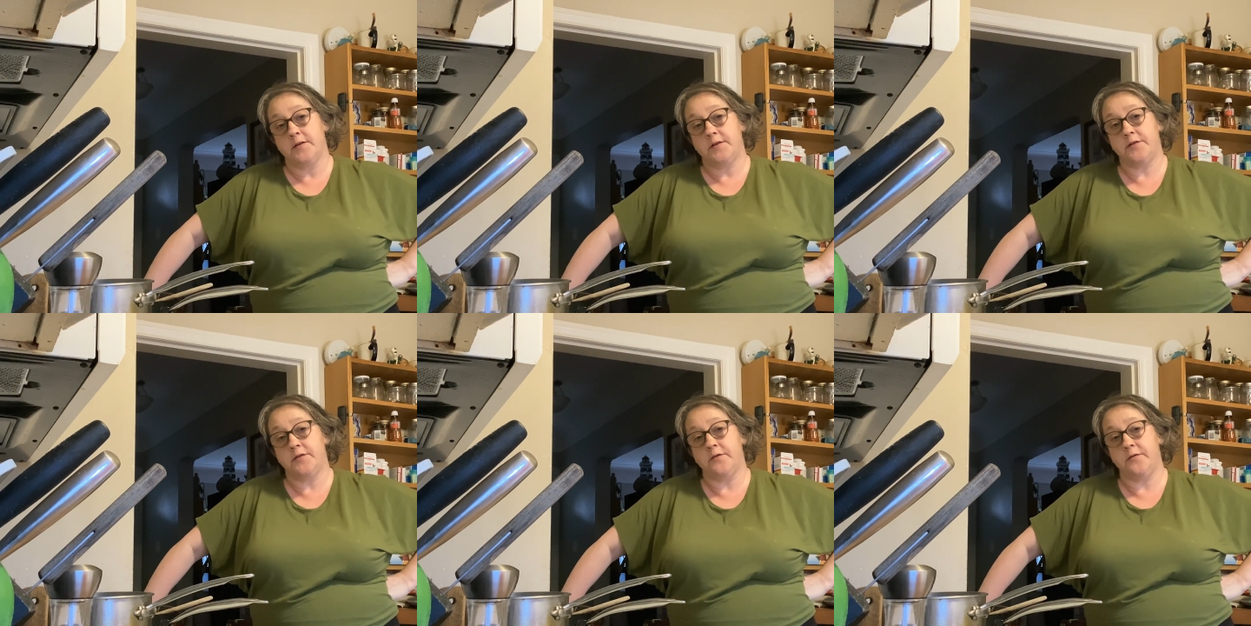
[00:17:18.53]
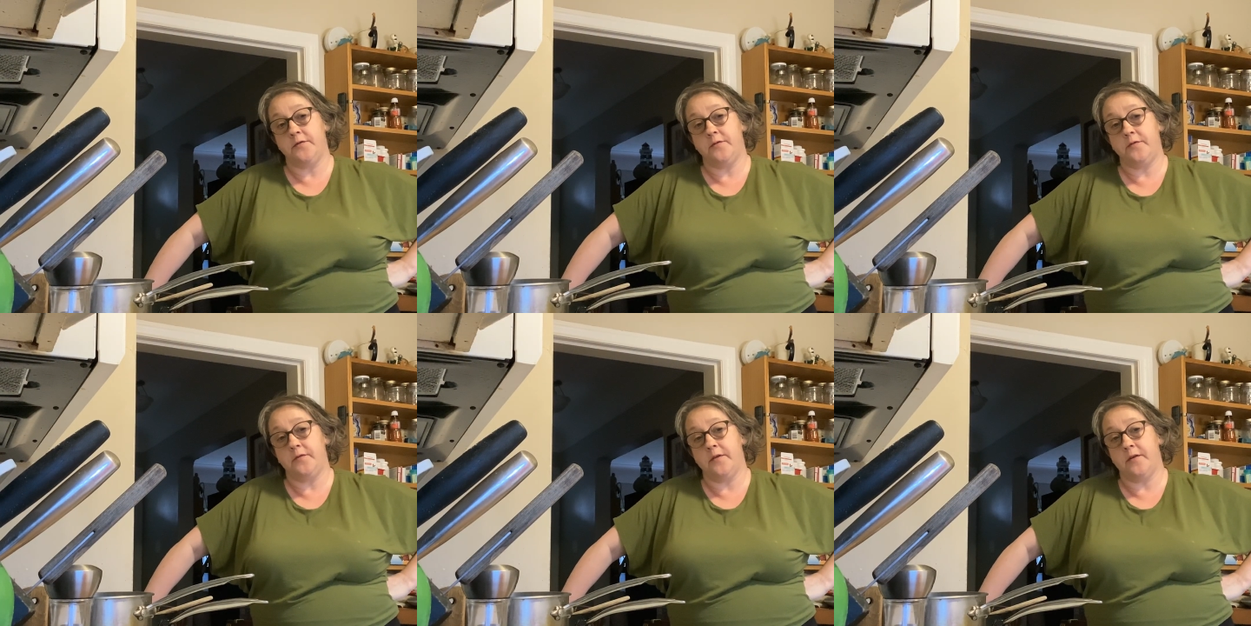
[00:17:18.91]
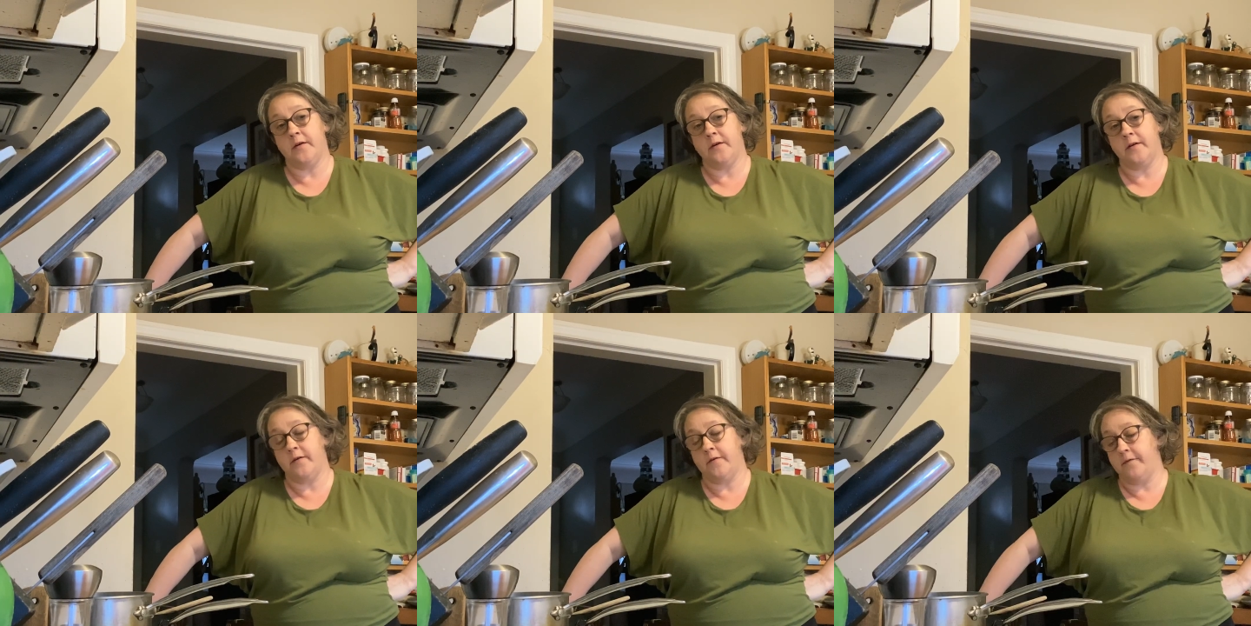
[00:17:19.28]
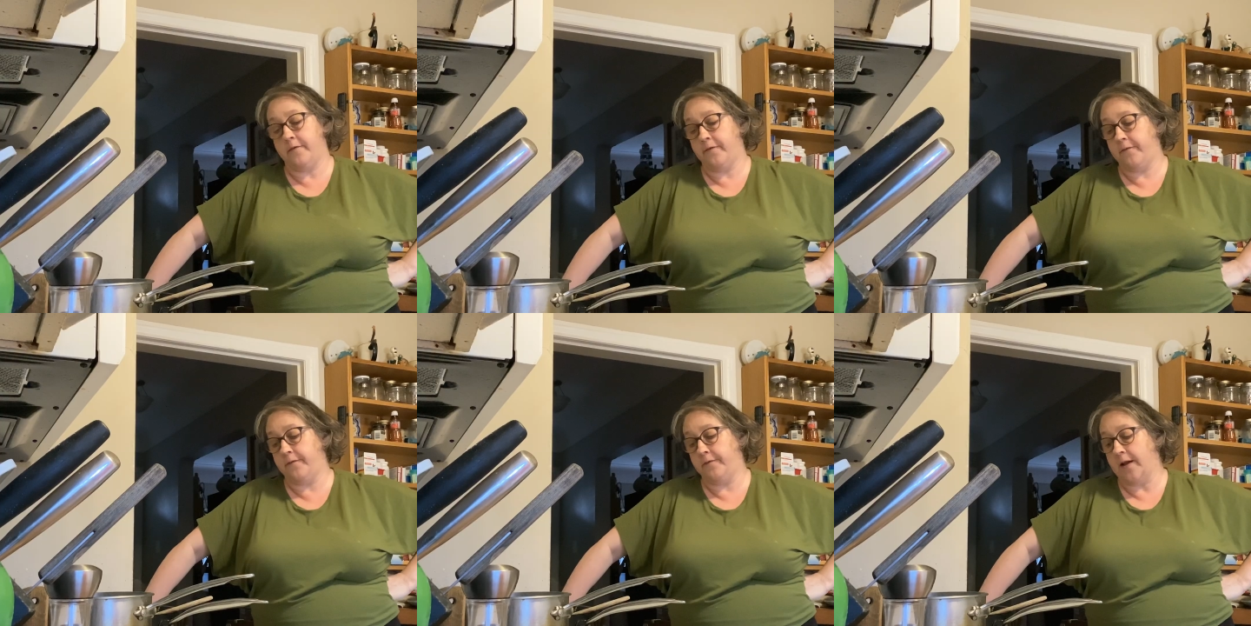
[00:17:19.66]
to the
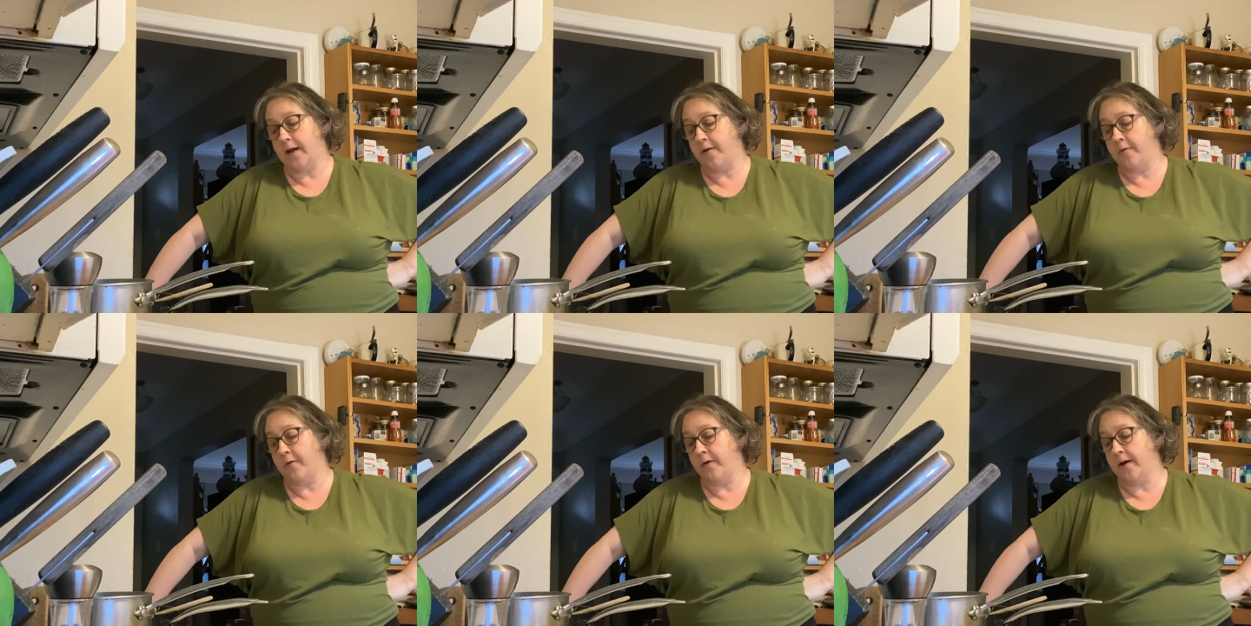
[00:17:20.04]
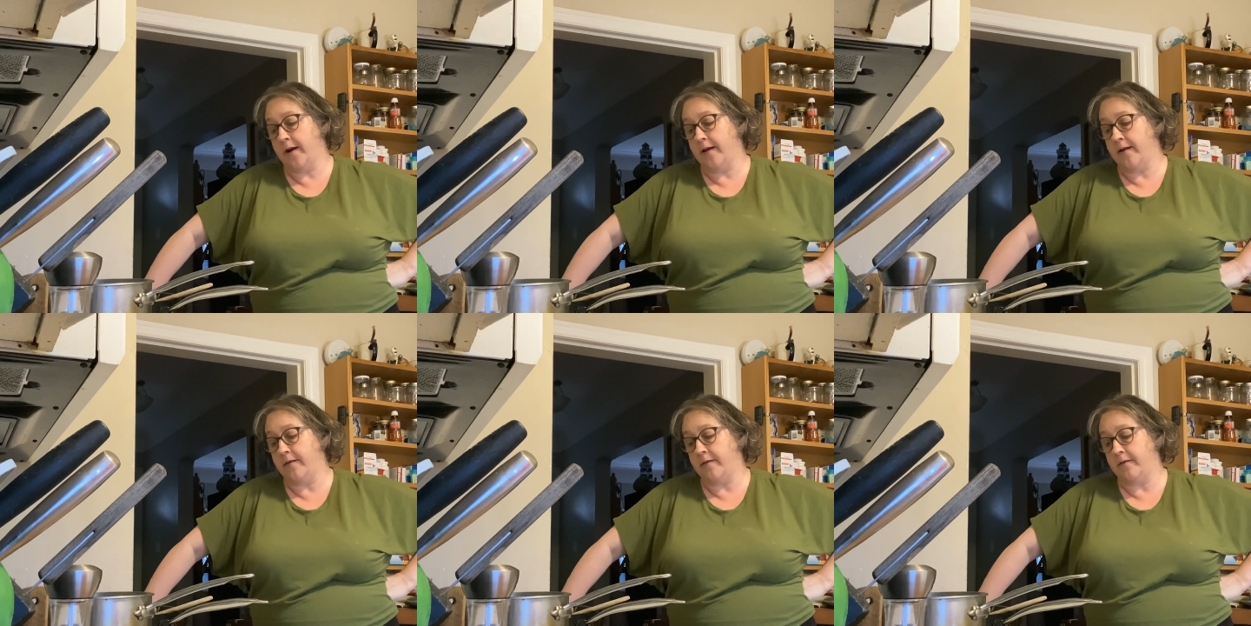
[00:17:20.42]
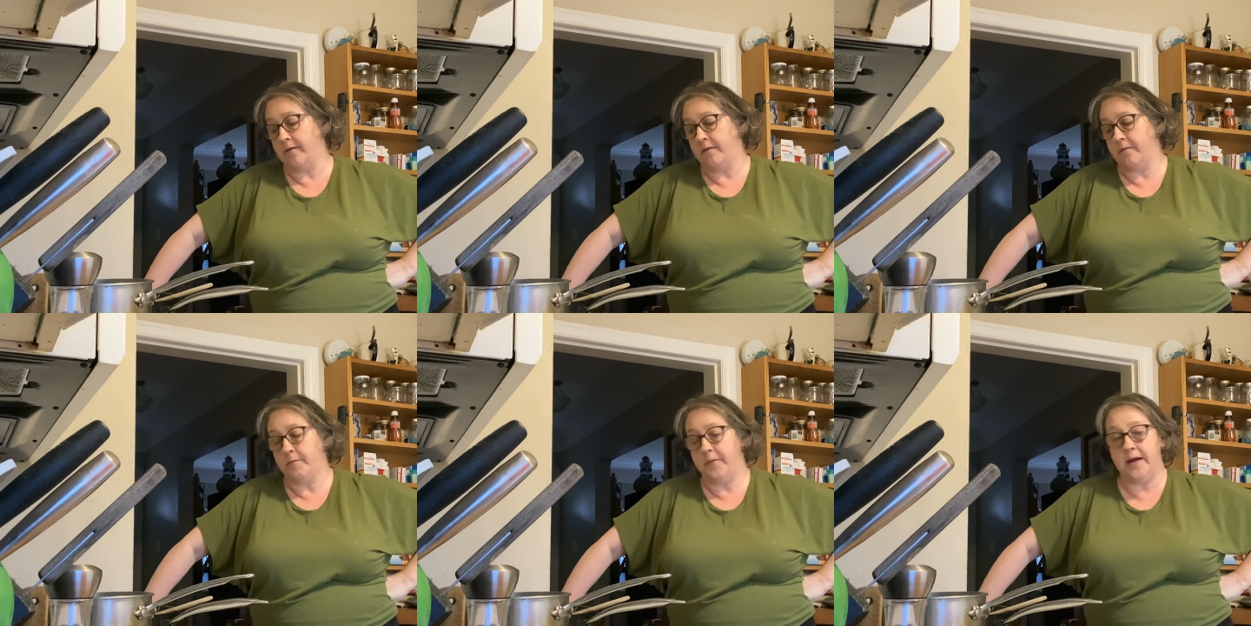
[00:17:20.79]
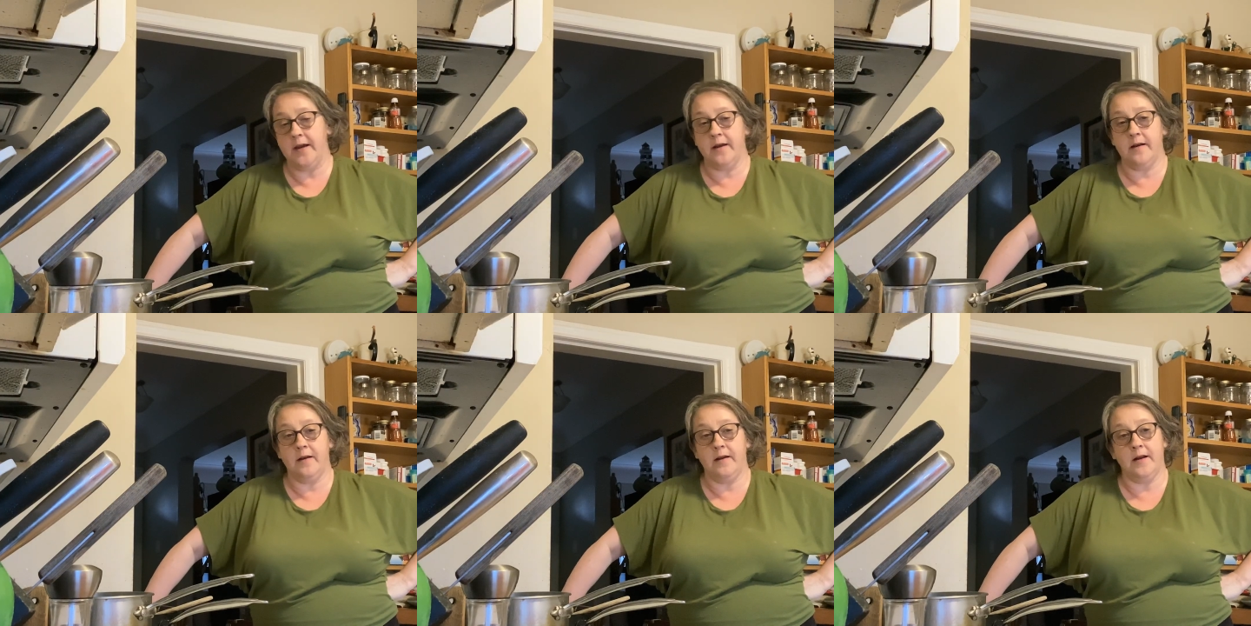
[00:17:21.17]
flour and
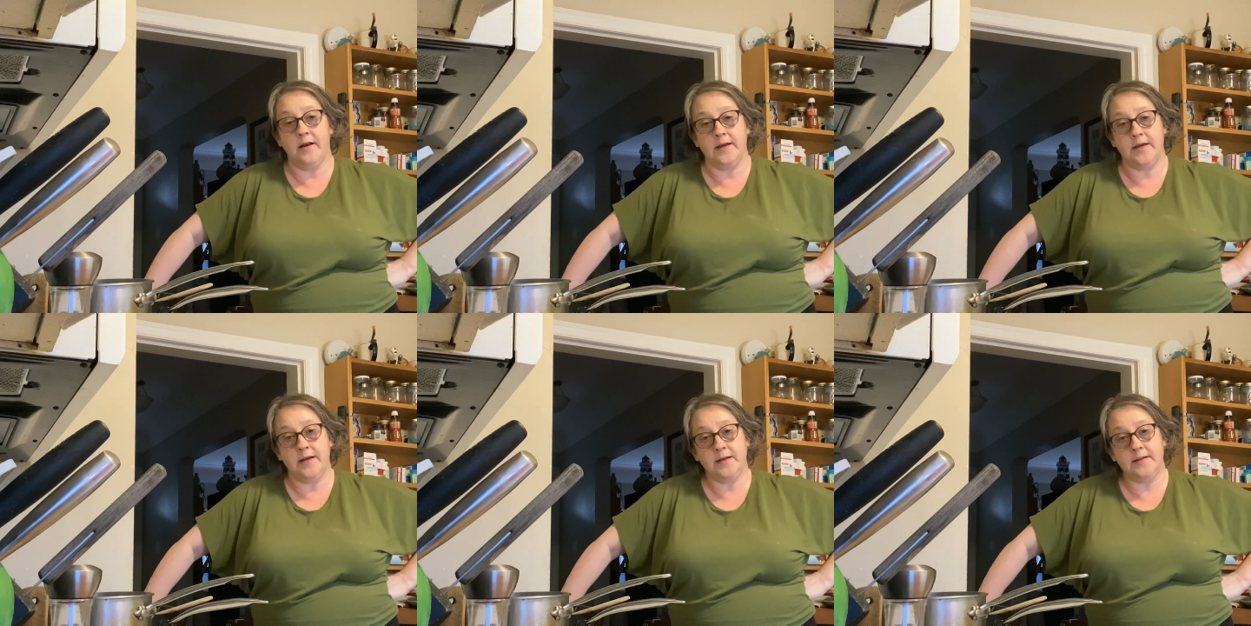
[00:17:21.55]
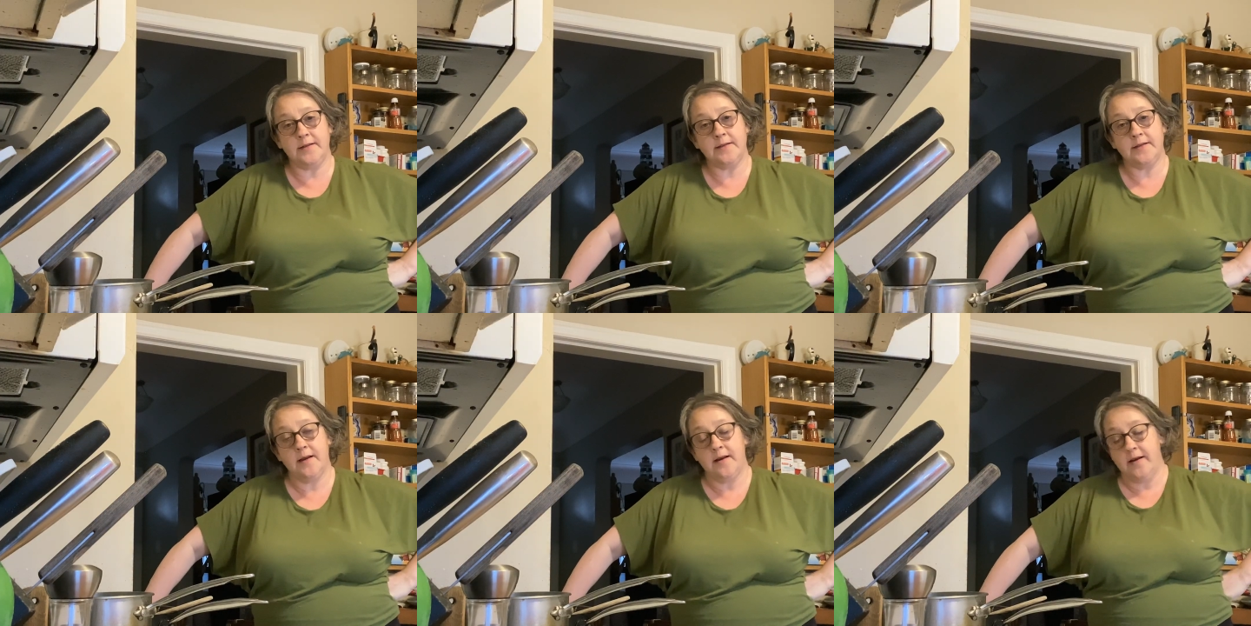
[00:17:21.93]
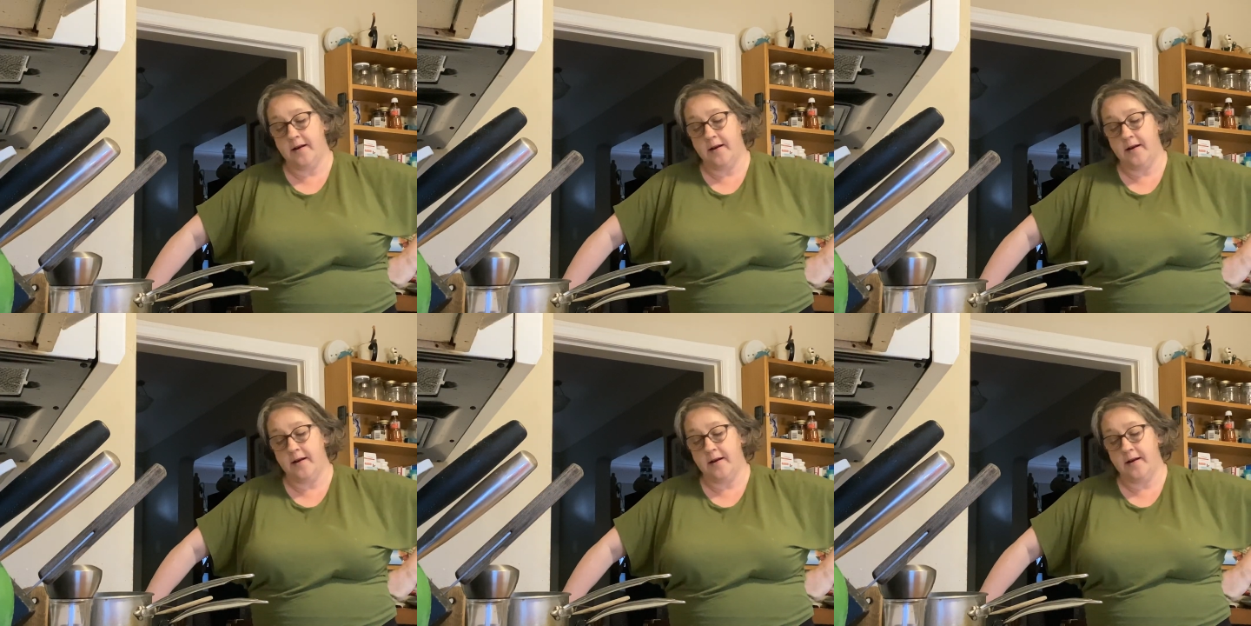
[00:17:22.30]
bacon and onions.